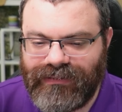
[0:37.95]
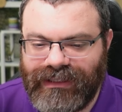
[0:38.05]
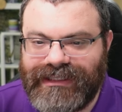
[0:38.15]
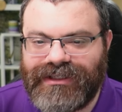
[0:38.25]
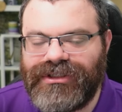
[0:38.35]

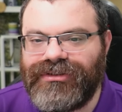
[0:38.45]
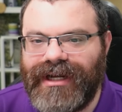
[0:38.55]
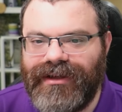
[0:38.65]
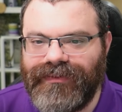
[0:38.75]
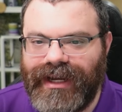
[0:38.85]
Let's actually
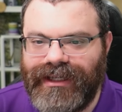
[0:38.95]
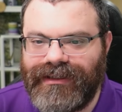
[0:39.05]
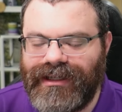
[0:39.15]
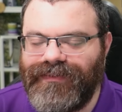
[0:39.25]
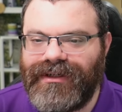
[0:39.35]
try grain.
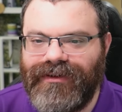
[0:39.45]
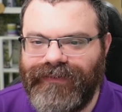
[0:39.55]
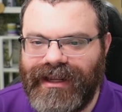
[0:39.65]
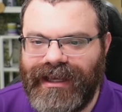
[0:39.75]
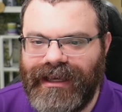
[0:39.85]
I want to know if
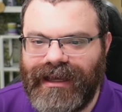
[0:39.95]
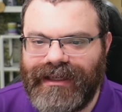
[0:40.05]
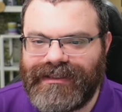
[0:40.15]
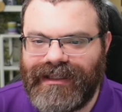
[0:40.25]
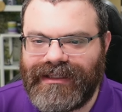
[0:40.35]
that AI
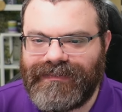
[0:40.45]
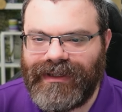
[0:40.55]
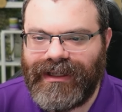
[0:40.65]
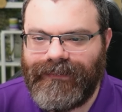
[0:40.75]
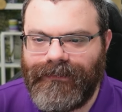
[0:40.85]
is in that
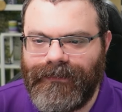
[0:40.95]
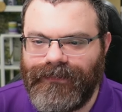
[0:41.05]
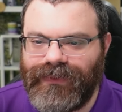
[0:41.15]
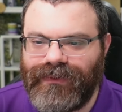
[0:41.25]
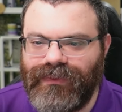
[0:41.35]
spot.
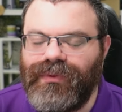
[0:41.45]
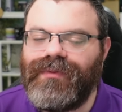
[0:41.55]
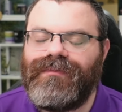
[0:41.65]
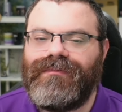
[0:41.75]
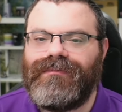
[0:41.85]
Ooh.